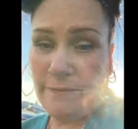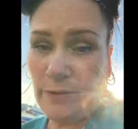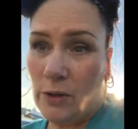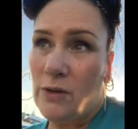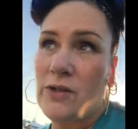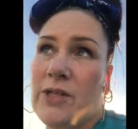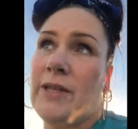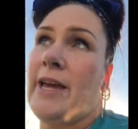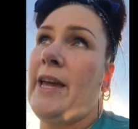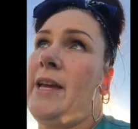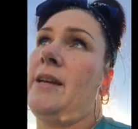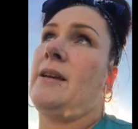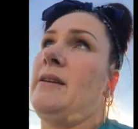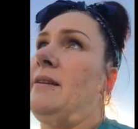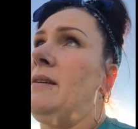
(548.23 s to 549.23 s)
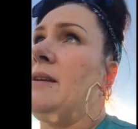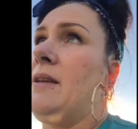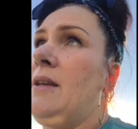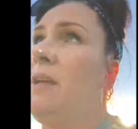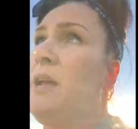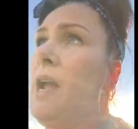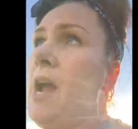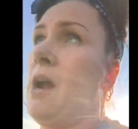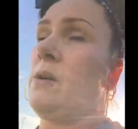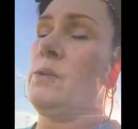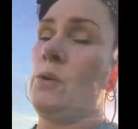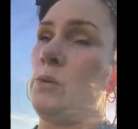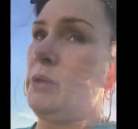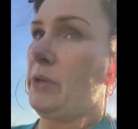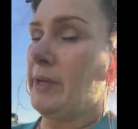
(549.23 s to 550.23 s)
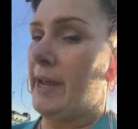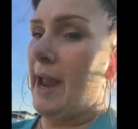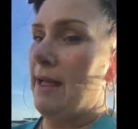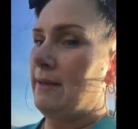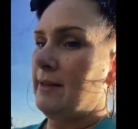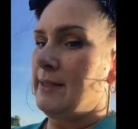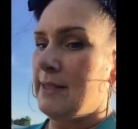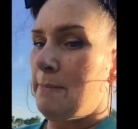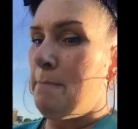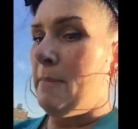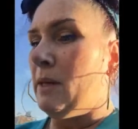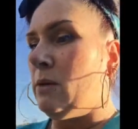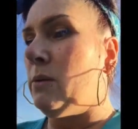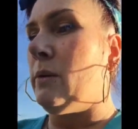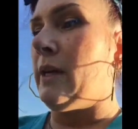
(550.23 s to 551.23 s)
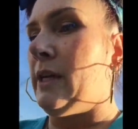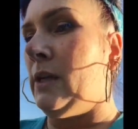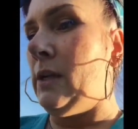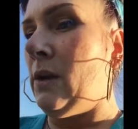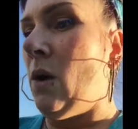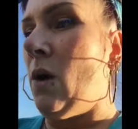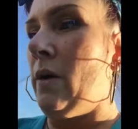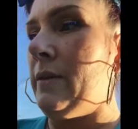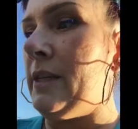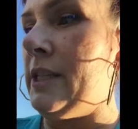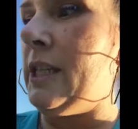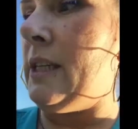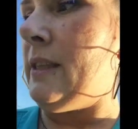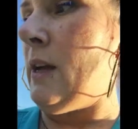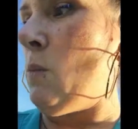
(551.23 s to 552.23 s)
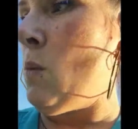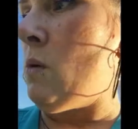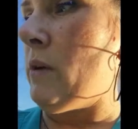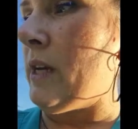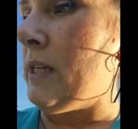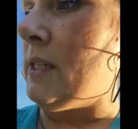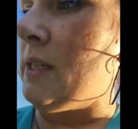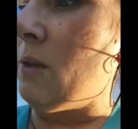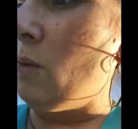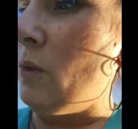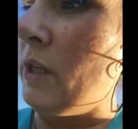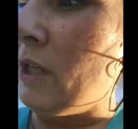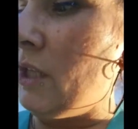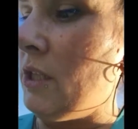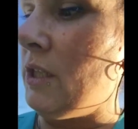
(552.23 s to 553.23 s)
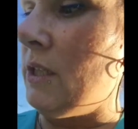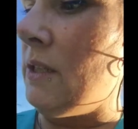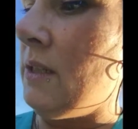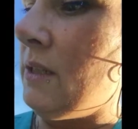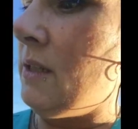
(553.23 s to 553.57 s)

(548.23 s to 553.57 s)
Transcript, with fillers: first, like I don't know, your gallons of milk and all the shit that won't get squished